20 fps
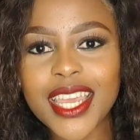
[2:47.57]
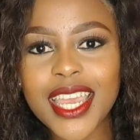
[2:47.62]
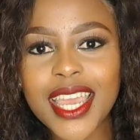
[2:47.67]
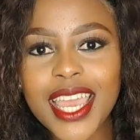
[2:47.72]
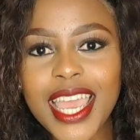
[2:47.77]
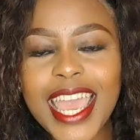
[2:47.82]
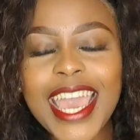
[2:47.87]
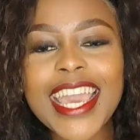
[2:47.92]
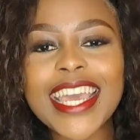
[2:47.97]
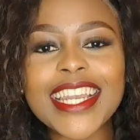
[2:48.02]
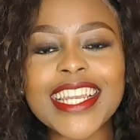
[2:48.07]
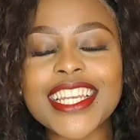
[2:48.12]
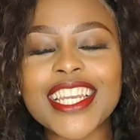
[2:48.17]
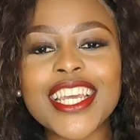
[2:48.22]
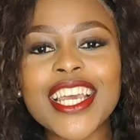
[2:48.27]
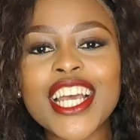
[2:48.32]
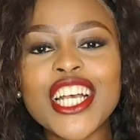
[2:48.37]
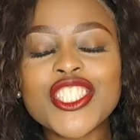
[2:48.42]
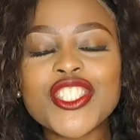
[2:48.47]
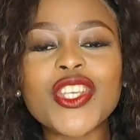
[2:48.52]
And
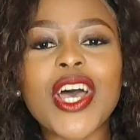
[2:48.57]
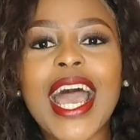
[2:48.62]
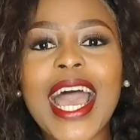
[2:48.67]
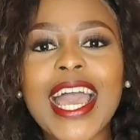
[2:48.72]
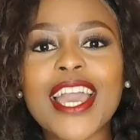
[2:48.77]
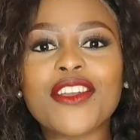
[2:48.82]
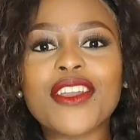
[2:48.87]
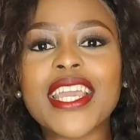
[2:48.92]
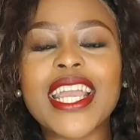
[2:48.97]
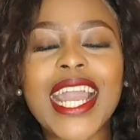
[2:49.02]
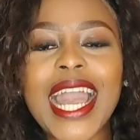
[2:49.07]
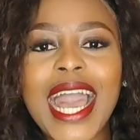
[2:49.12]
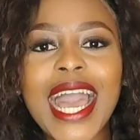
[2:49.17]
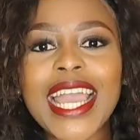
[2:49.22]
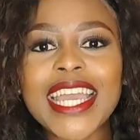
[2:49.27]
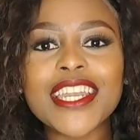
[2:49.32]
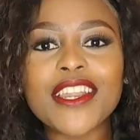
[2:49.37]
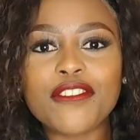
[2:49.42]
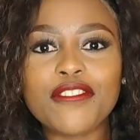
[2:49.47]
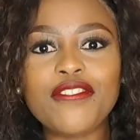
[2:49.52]
so I
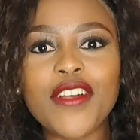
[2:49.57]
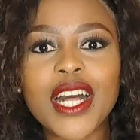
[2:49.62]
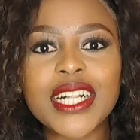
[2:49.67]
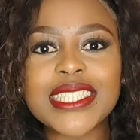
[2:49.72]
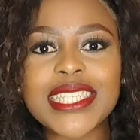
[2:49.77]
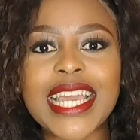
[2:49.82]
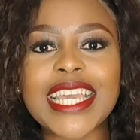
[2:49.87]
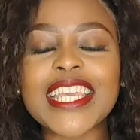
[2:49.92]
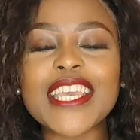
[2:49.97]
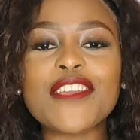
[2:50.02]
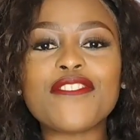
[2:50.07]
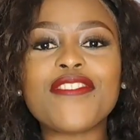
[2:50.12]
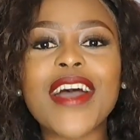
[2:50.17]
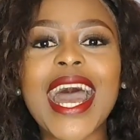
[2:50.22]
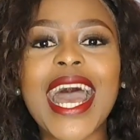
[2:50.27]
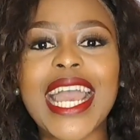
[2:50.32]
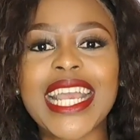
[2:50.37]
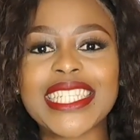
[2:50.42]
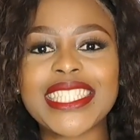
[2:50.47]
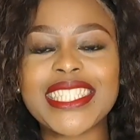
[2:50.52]
kind of felt like if
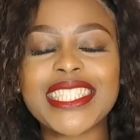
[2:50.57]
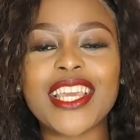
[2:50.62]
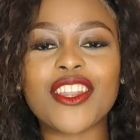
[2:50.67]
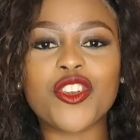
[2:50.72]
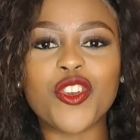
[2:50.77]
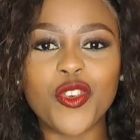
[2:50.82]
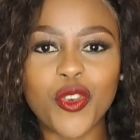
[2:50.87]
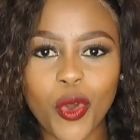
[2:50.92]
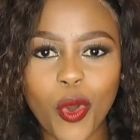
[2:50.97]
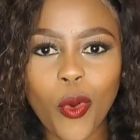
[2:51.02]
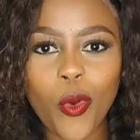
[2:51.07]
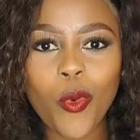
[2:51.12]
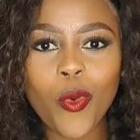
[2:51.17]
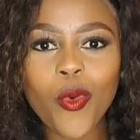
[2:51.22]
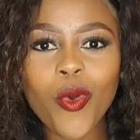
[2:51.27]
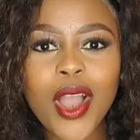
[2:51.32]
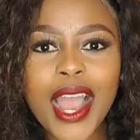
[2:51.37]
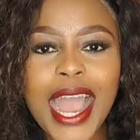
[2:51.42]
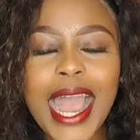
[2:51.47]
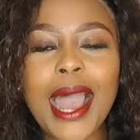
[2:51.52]
I said
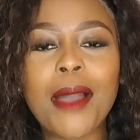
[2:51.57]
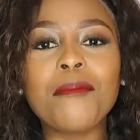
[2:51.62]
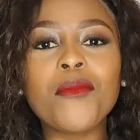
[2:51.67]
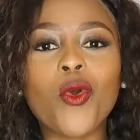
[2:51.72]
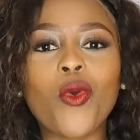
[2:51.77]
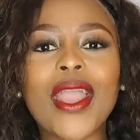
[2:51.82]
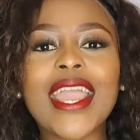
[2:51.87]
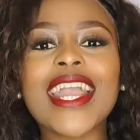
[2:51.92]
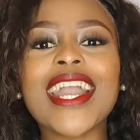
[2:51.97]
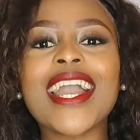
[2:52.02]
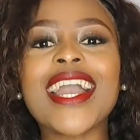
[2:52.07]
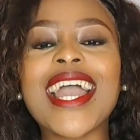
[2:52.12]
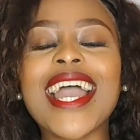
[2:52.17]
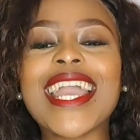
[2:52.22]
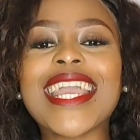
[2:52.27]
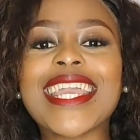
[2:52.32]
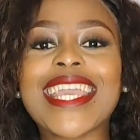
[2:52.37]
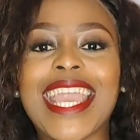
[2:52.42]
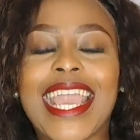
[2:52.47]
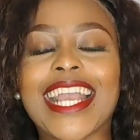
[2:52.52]
no, I'm going
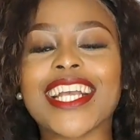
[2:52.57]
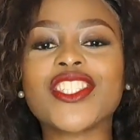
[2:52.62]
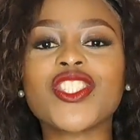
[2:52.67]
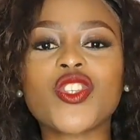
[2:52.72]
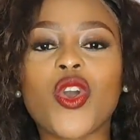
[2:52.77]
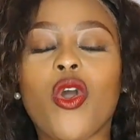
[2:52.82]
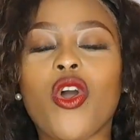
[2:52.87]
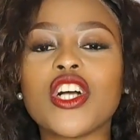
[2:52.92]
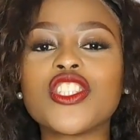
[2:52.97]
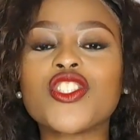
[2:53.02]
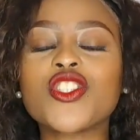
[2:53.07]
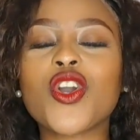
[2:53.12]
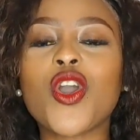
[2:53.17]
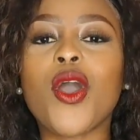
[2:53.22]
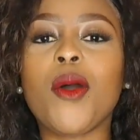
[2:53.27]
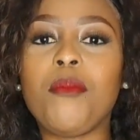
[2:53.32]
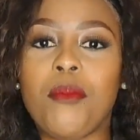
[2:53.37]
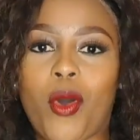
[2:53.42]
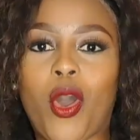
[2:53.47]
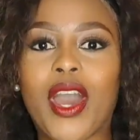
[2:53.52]
against God's
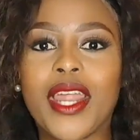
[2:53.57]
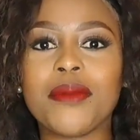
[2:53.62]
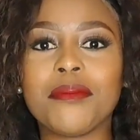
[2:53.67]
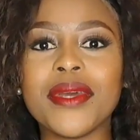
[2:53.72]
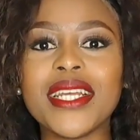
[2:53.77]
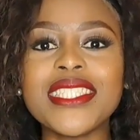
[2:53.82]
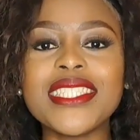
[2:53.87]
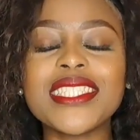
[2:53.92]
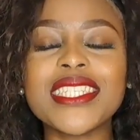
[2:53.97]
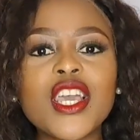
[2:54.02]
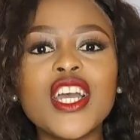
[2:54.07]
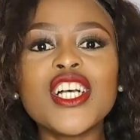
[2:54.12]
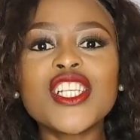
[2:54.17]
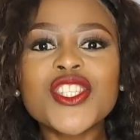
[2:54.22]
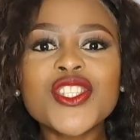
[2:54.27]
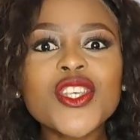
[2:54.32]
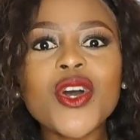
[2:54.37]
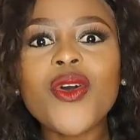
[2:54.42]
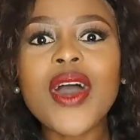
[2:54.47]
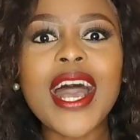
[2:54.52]
commandment.
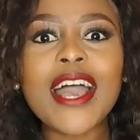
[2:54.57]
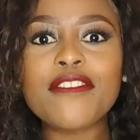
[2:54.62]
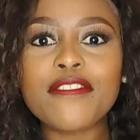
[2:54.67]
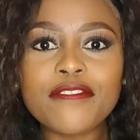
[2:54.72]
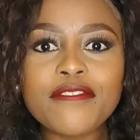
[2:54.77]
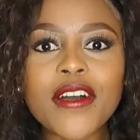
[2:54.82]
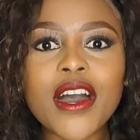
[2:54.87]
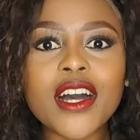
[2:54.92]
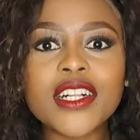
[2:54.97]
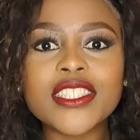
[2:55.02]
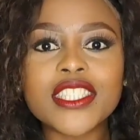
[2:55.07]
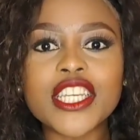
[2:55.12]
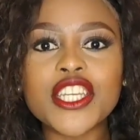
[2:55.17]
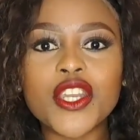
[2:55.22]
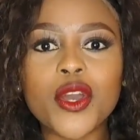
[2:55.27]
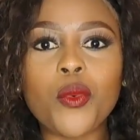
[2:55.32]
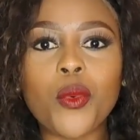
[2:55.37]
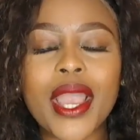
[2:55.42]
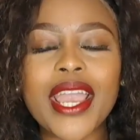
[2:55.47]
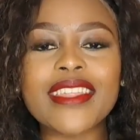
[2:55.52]
So I felt in
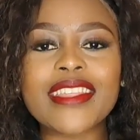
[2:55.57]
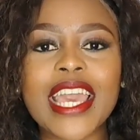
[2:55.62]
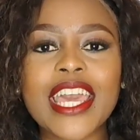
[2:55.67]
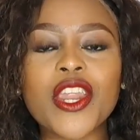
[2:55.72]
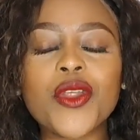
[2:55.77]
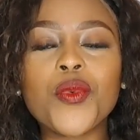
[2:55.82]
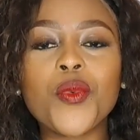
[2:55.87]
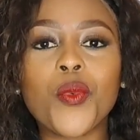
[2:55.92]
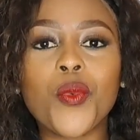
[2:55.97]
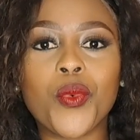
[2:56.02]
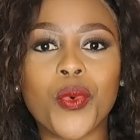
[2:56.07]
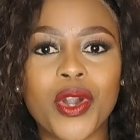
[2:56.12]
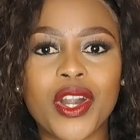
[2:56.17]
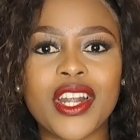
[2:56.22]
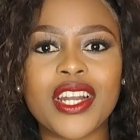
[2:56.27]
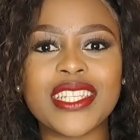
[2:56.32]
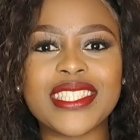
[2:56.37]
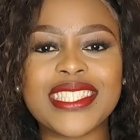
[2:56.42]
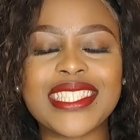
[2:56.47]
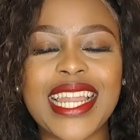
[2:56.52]
a way that it
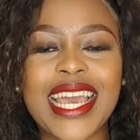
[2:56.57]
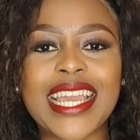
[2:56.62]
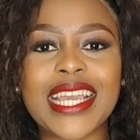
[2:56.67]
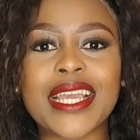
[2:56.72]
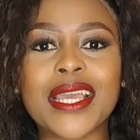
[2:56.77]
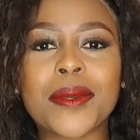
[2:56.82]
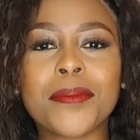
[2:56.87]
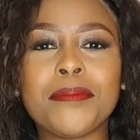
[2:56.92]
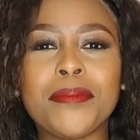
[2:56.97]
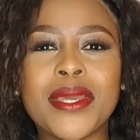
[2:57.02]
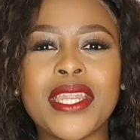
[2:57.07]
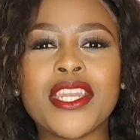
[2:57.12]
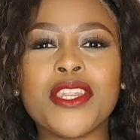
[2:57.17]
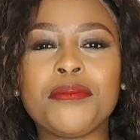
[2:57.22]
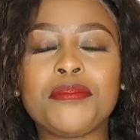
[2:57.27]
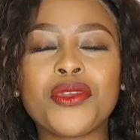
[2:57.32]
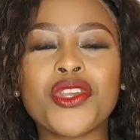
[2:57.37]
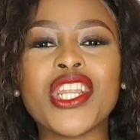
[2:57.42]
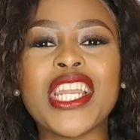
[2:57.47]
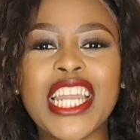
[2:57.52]
was like
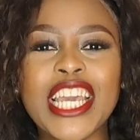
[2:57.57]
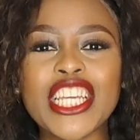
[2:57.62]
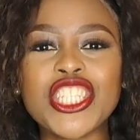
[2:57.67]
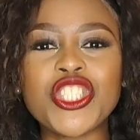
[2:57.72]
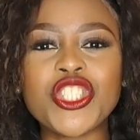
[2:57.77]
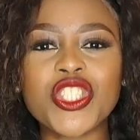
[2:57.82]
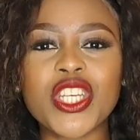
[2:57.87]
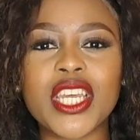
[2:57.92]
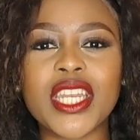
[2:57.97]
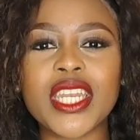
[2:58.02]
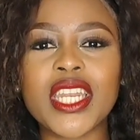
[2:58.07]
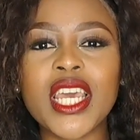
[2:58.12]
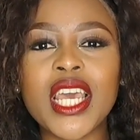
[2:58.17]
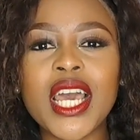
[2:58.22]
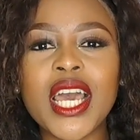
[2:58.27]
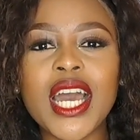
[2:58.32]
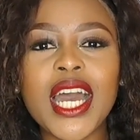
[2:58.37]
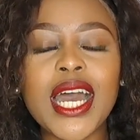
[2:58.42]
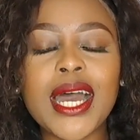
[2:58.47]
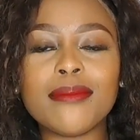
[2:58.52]
manipulation,
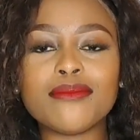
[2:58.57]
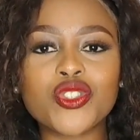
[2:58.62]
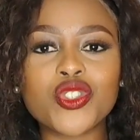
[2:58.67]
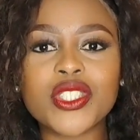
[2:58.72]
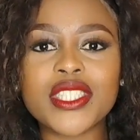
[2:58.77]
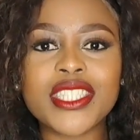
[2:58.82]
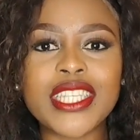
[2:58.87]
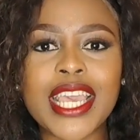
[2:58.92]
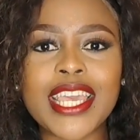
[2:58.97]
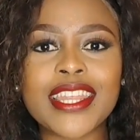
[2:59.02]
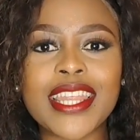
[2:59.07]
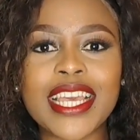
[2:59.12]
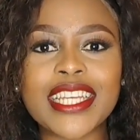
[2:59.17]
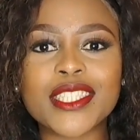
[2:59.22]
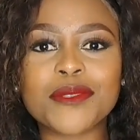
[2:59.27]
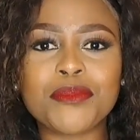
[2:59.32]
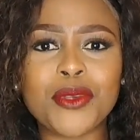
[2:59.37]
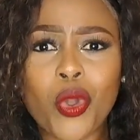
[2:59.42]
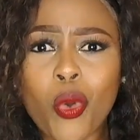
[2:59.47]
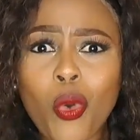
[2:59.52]
to say
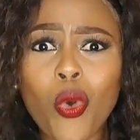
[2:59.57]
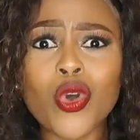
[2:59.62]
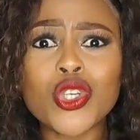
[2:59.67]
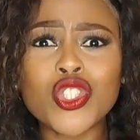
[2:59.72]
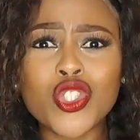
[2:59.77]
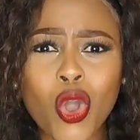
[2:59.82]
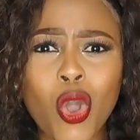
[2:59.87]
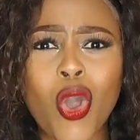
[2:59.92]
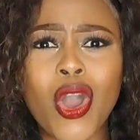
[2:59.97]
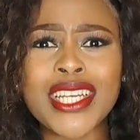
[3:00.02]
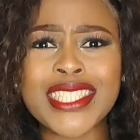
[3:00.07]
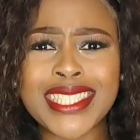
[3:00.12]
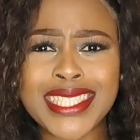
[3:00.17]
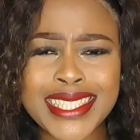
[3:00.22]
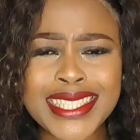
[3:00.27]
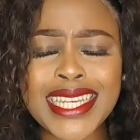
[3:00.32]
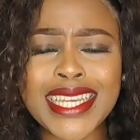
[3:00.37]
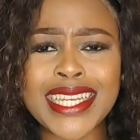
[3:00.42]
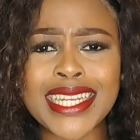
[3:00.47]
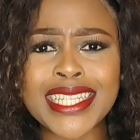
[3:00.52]
that because God
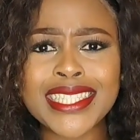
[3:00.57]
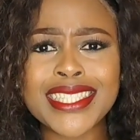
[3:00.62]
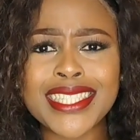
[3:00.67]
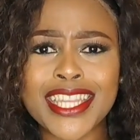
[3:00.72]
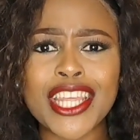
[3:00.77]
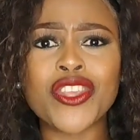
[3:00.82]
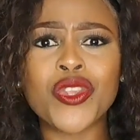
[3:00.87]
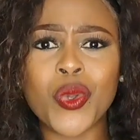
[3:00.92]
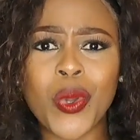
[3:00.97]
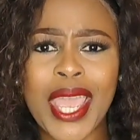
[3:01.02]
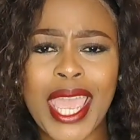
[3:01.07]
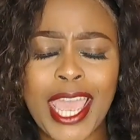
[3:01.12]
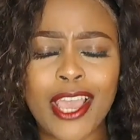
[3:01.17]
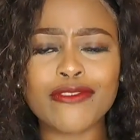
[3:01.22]
said it, then you have